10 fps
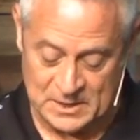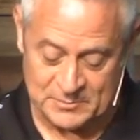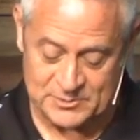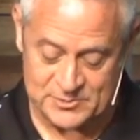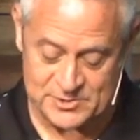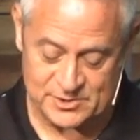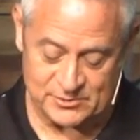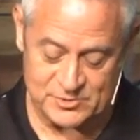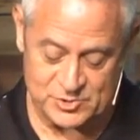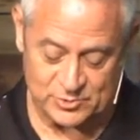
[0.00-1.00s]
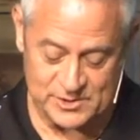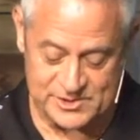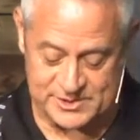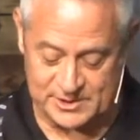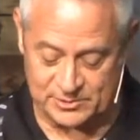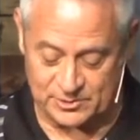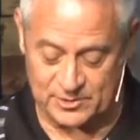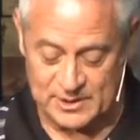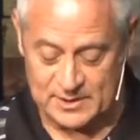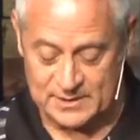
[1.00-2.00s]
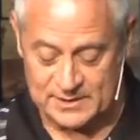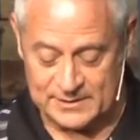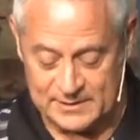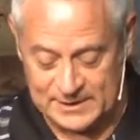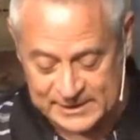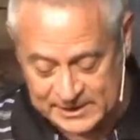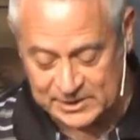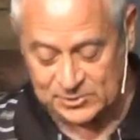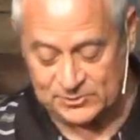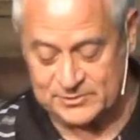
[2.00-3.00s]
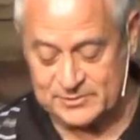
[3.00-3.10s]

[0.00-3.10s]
But there's another joy stealer in guilt,